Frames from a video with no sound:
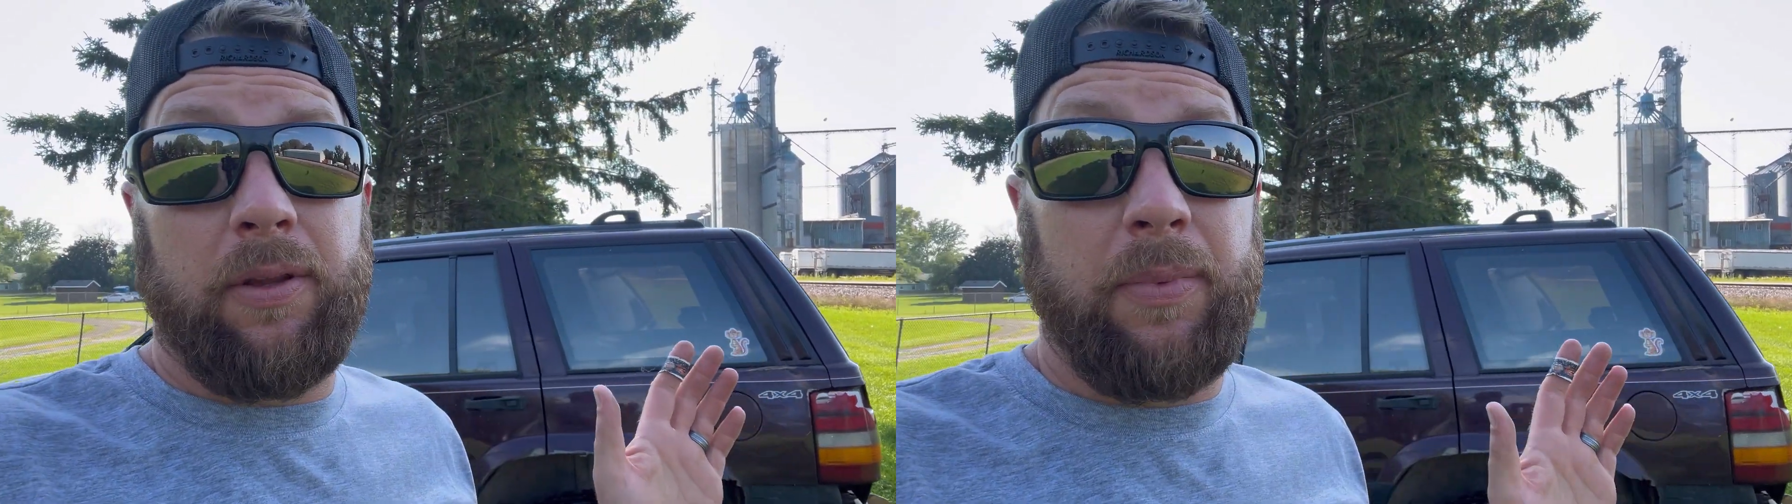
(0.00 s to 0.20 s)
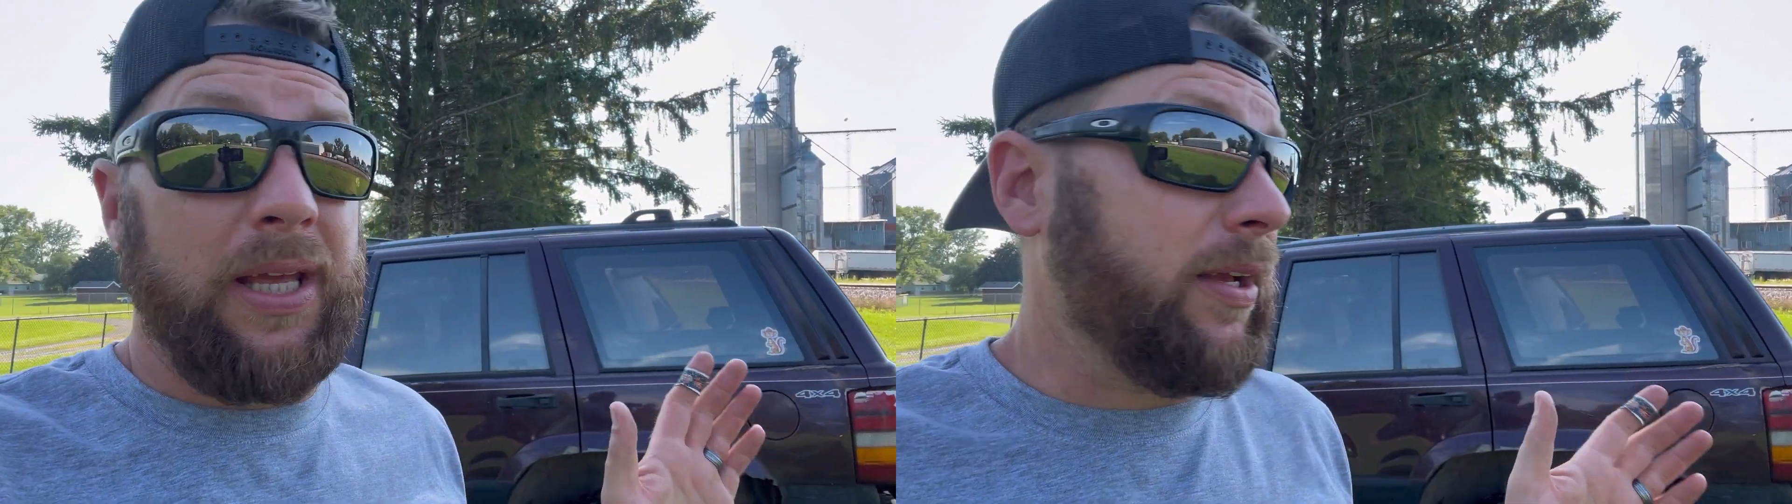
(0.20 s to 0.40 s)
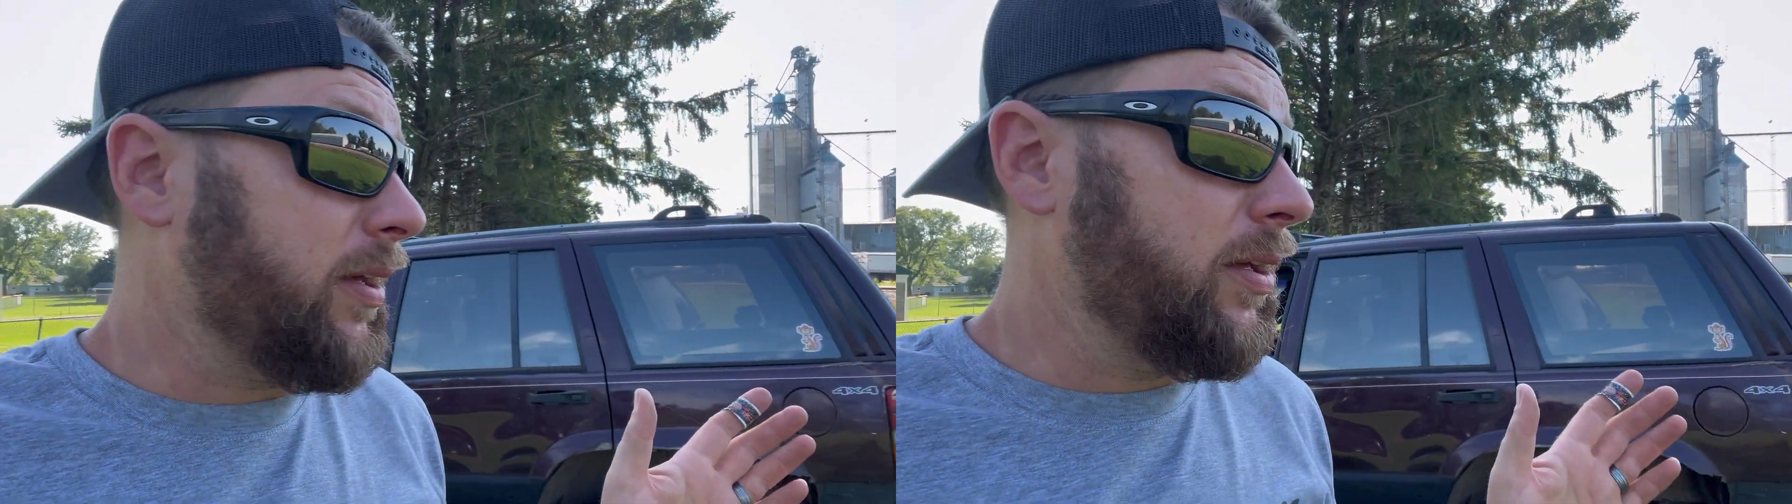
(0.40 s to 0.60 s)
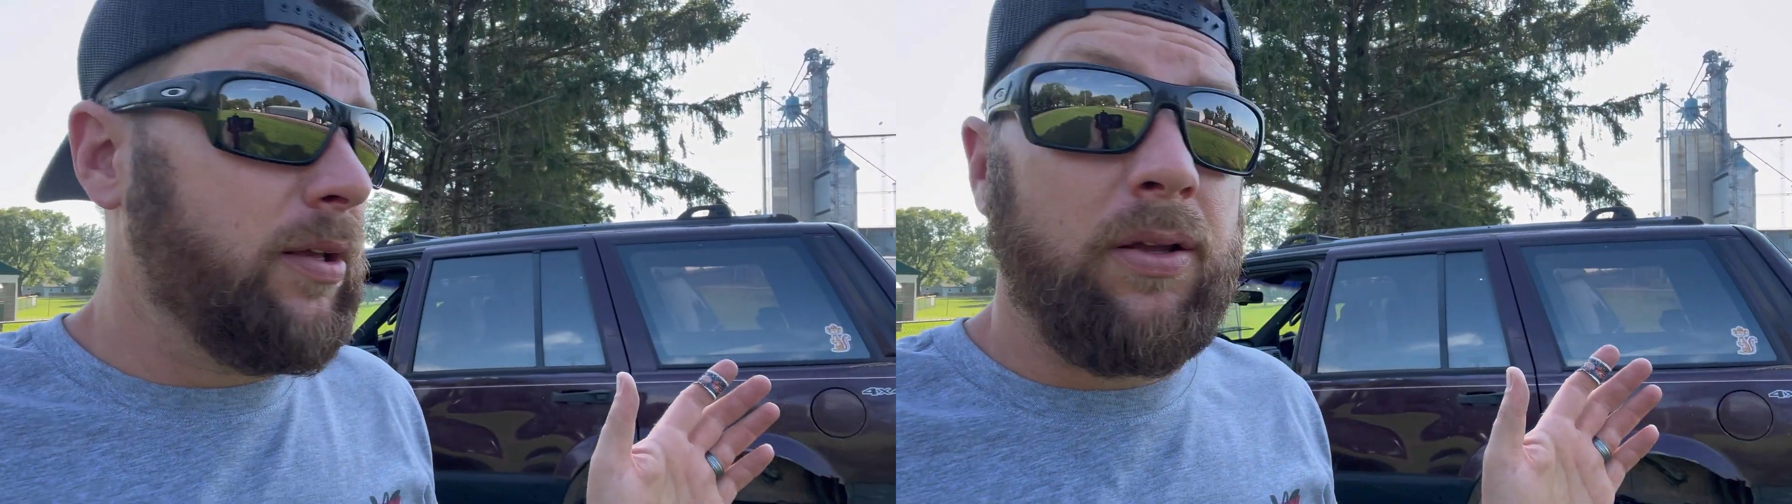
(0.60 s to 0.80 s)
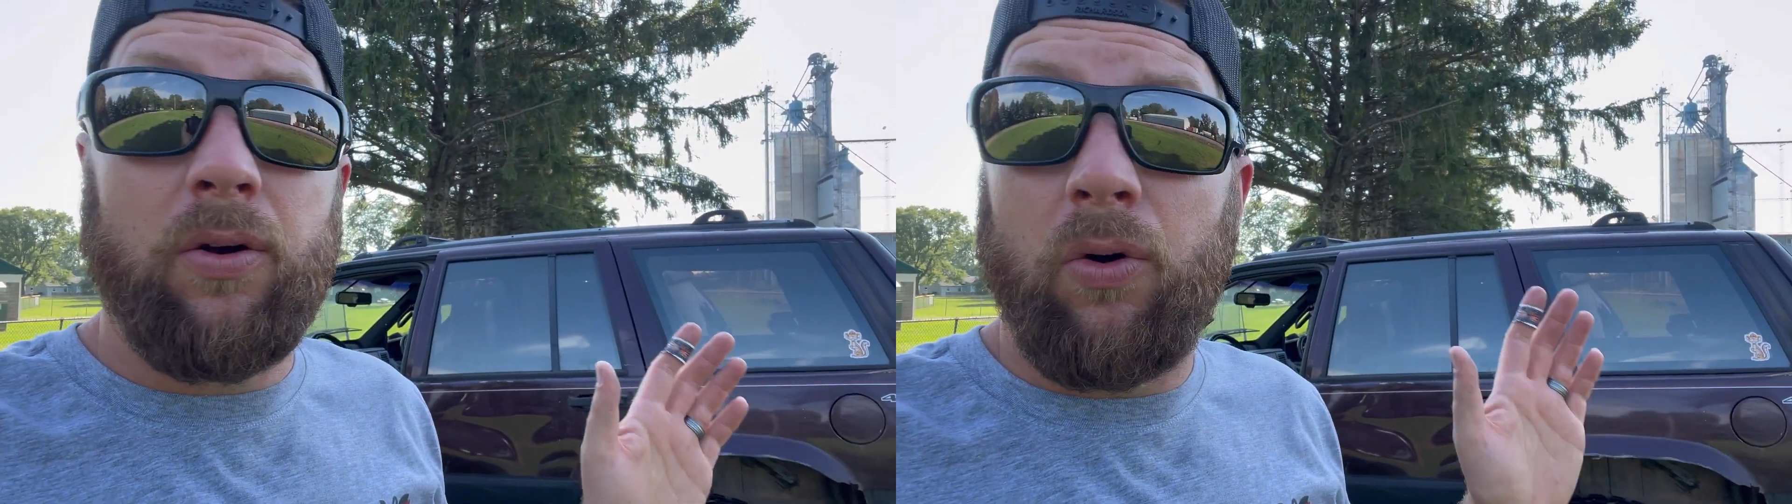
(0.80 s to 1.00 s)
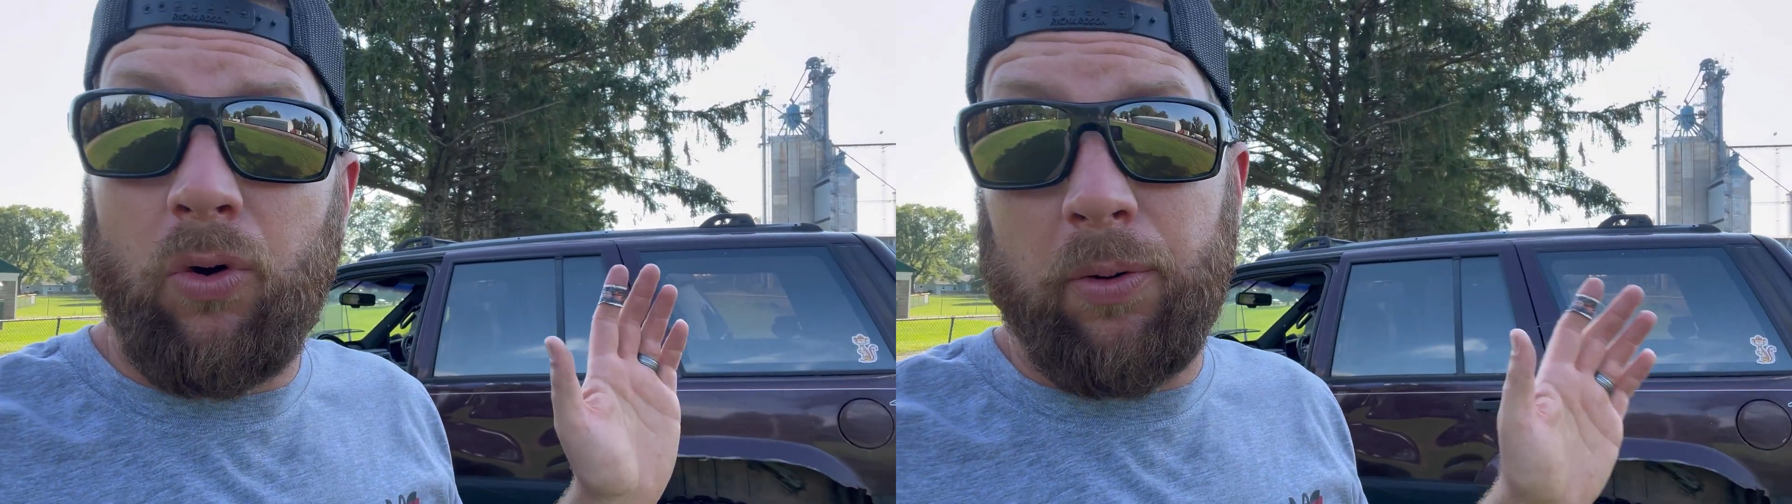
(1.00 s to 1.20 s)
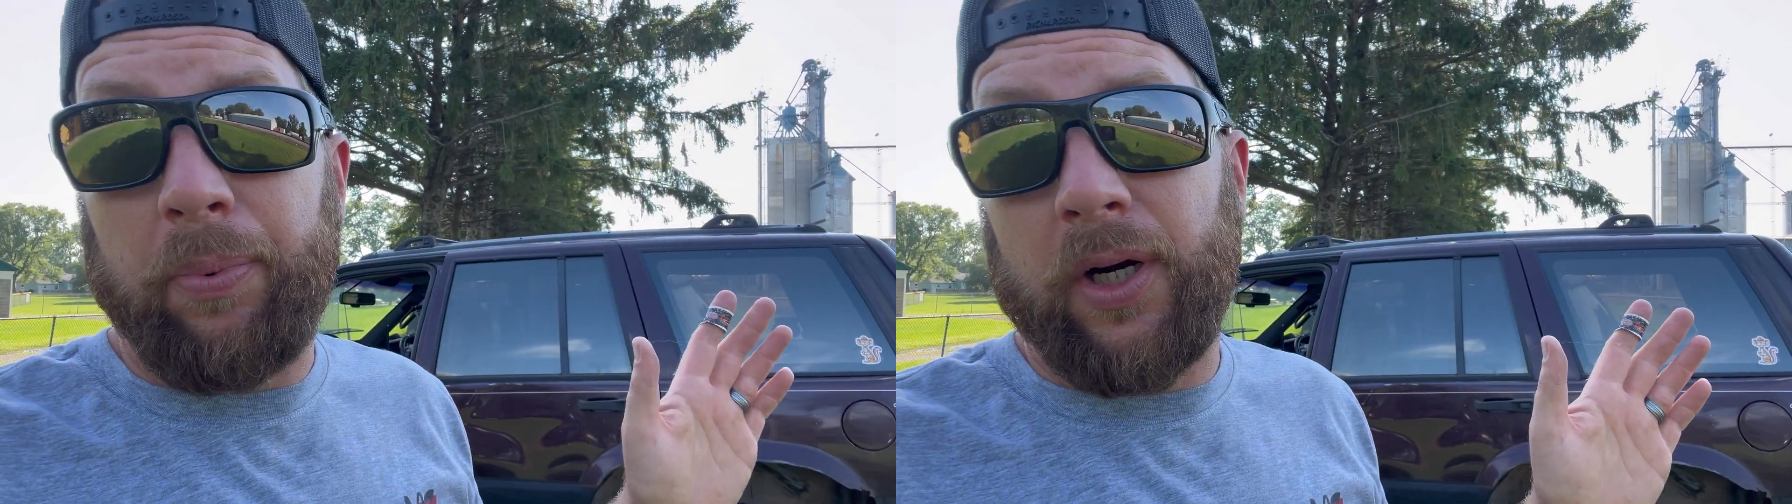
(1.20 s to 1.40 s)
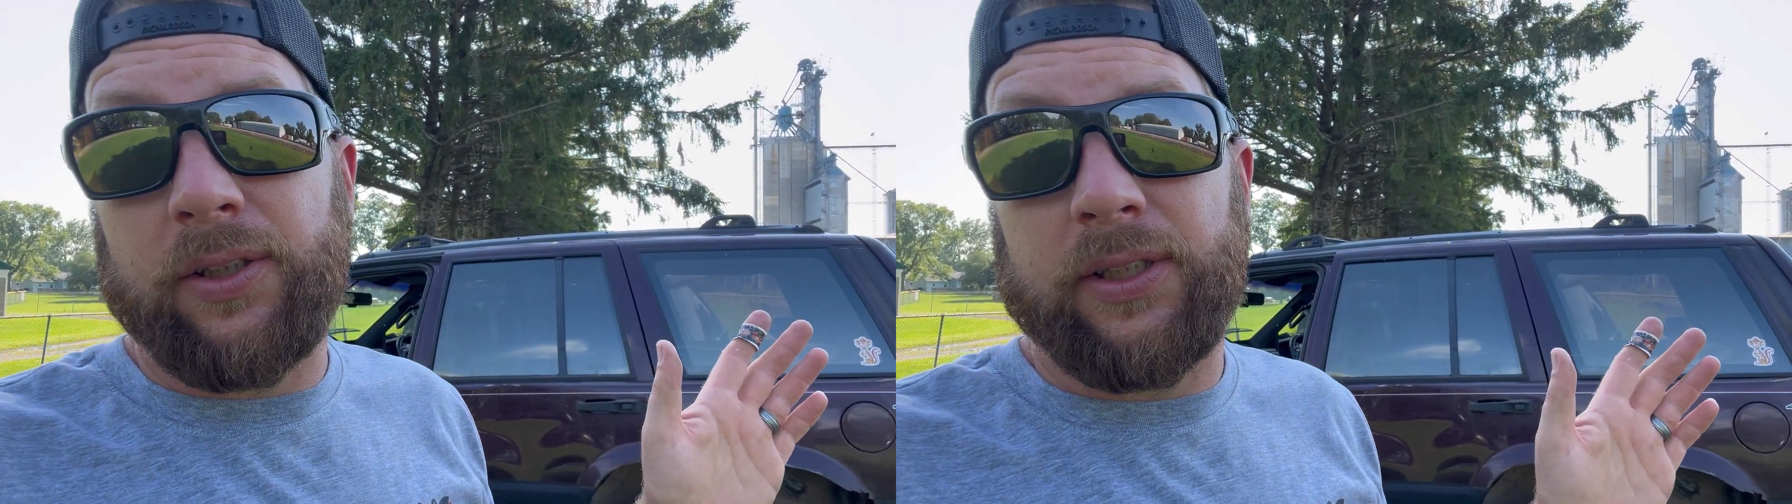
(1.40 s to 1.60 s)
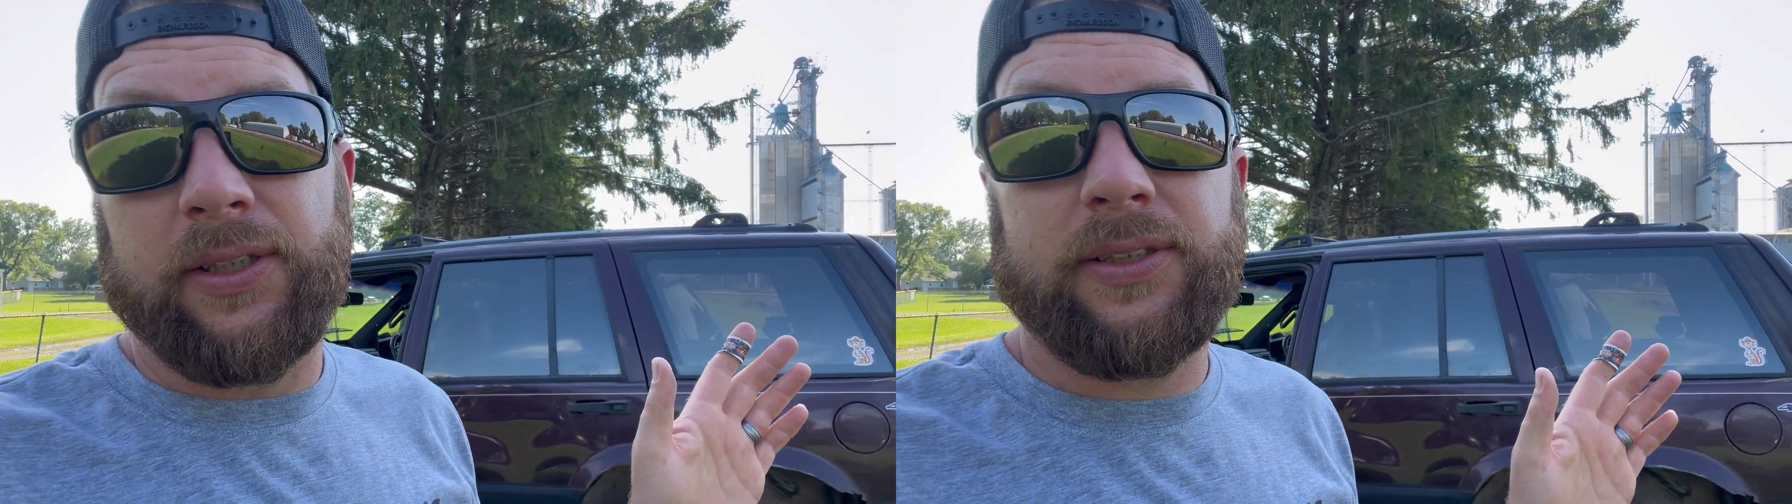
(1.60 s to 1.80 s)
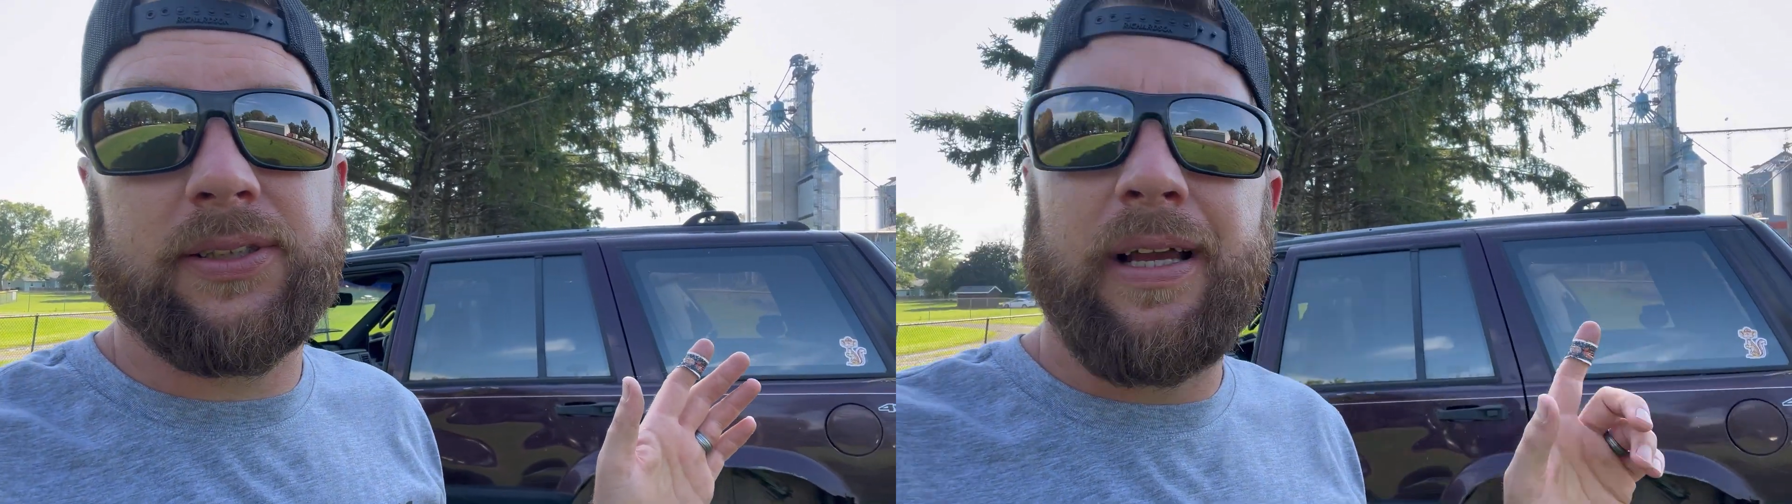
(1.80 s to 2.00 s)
make or purchase.